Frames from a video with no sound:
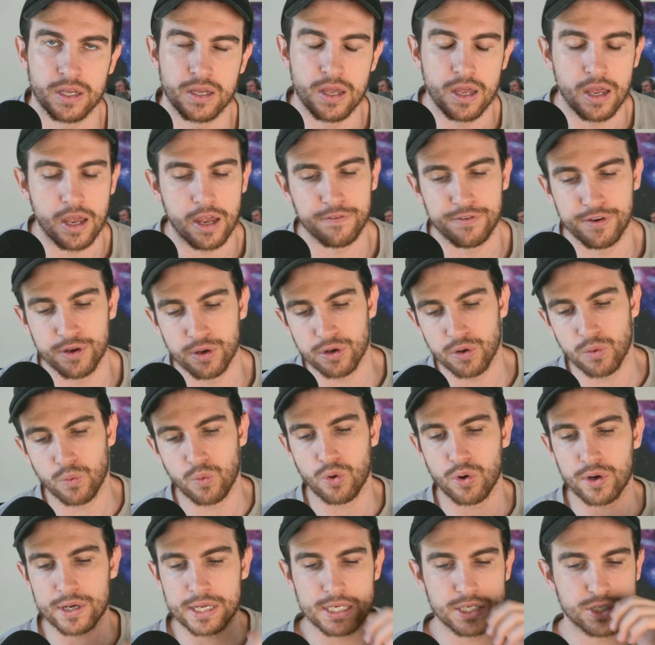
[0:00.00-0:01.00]
If you were to
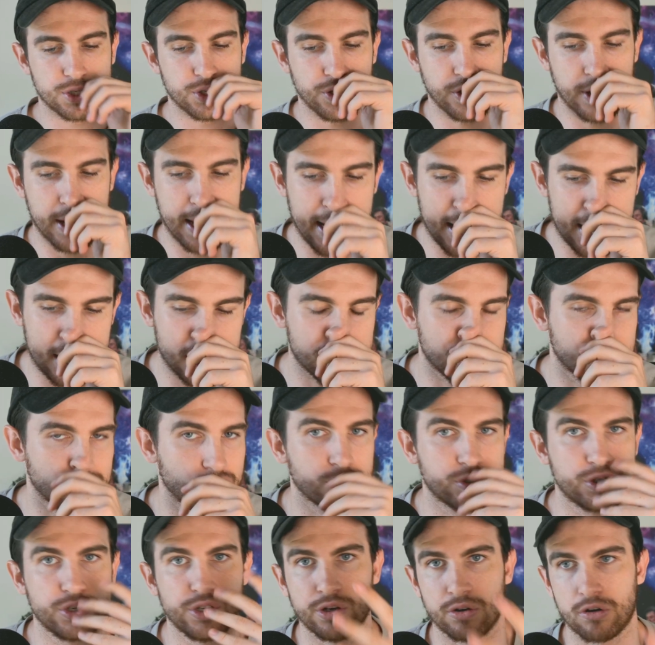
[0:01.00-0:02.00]
walk into your house or
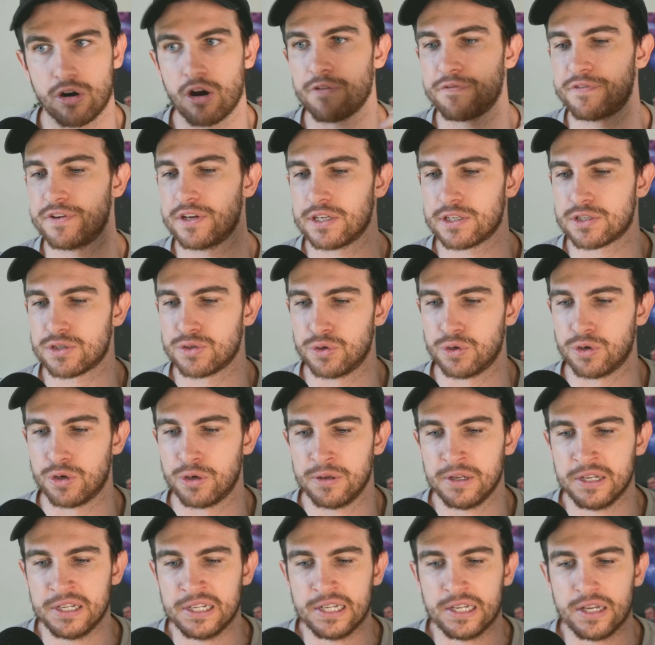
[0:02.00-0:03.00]
to your office, or
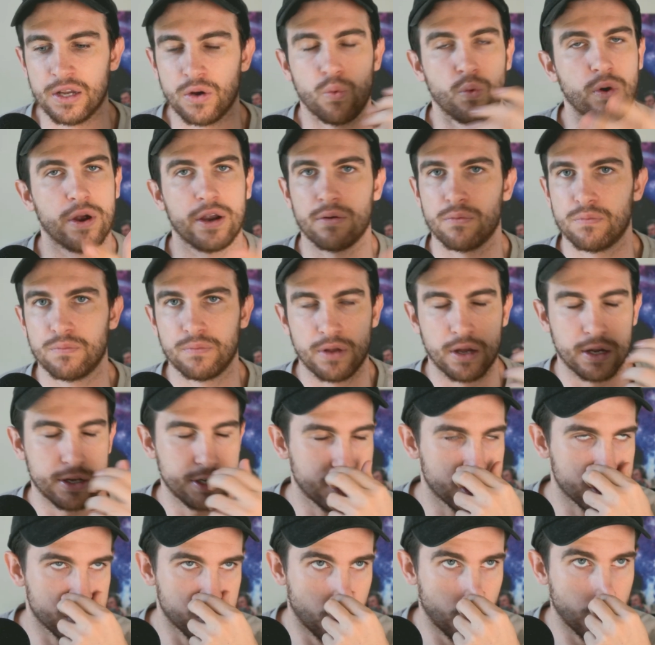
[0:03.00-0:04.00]
where you
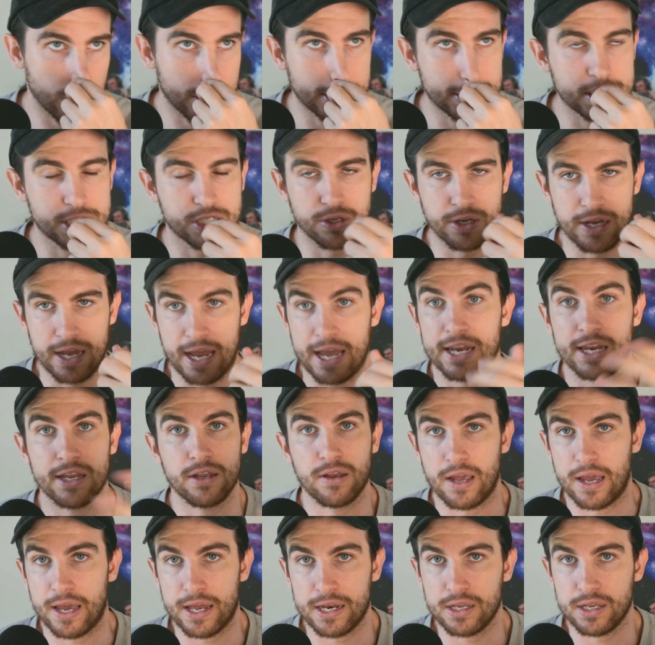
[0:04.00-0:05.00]
just walk into
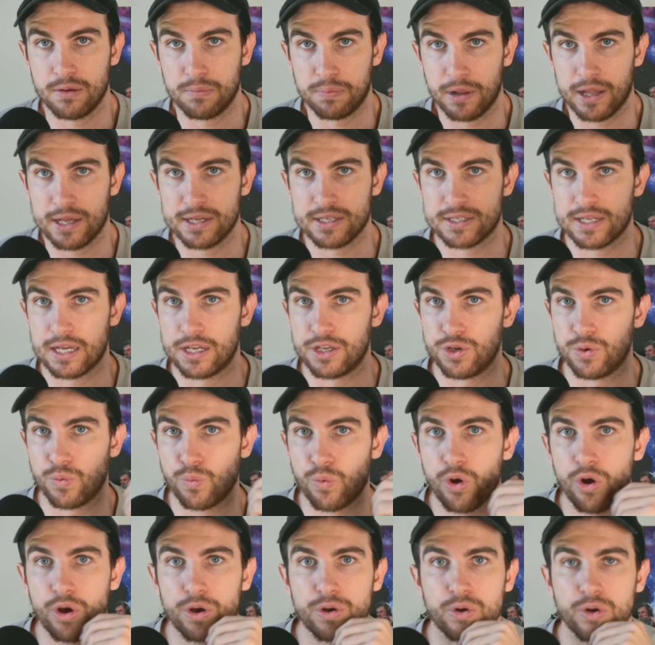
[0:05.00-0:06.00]
any place that you
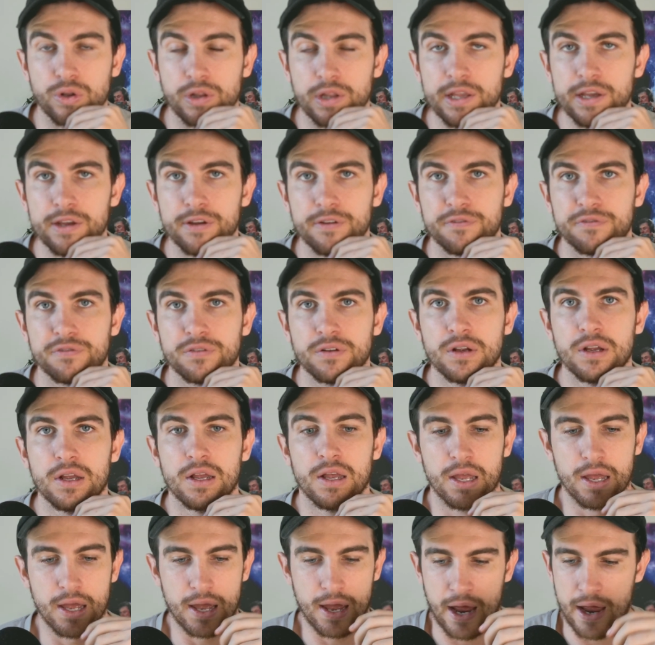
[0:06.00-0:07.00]
work or live,
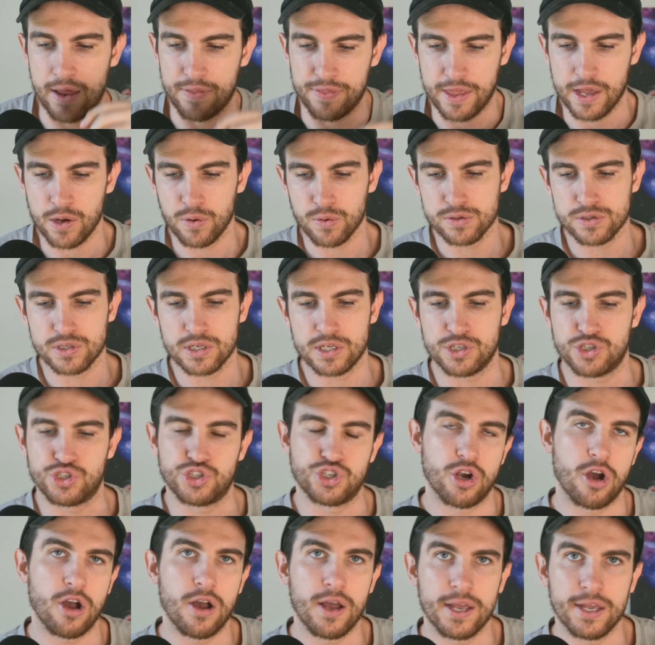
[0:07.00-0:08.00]
and there was a
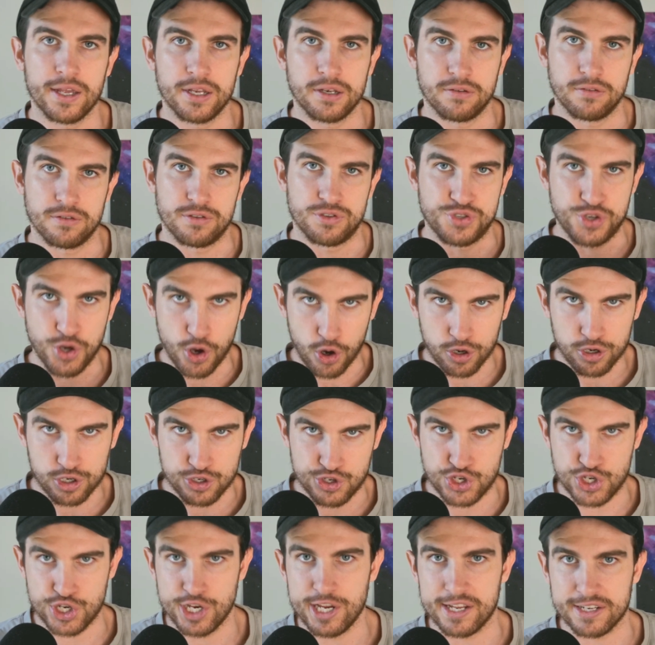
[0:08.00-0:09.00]
giant dog
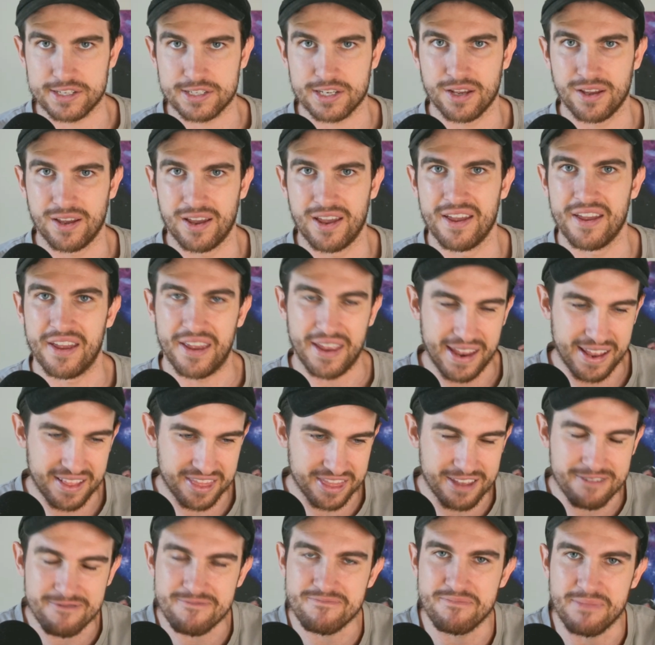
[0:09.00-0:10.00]
shit in
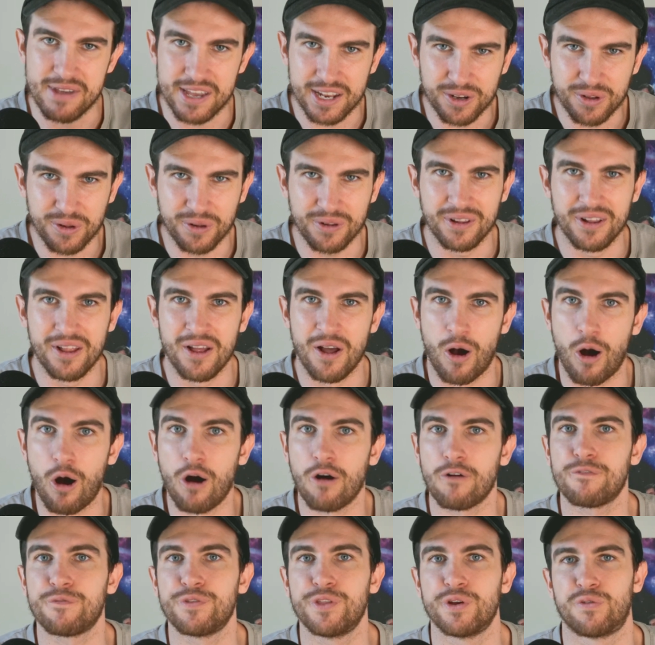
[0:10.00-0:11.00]
the middle
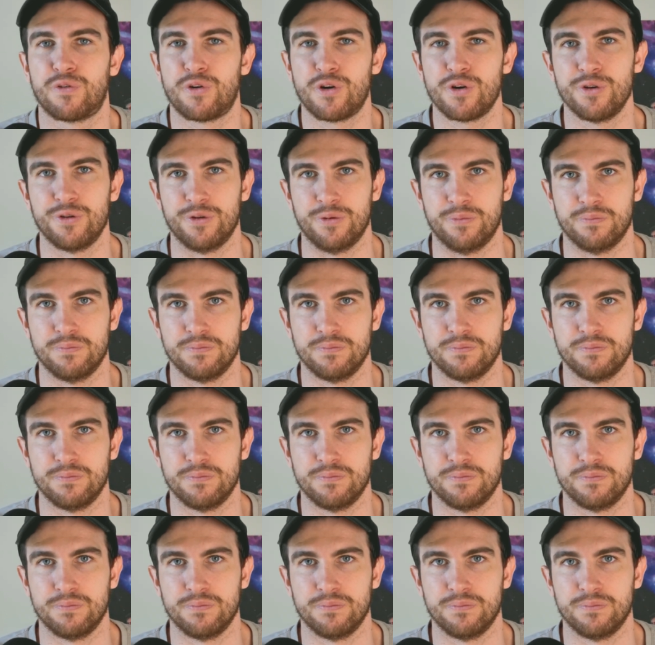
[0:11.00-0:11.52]
of the room,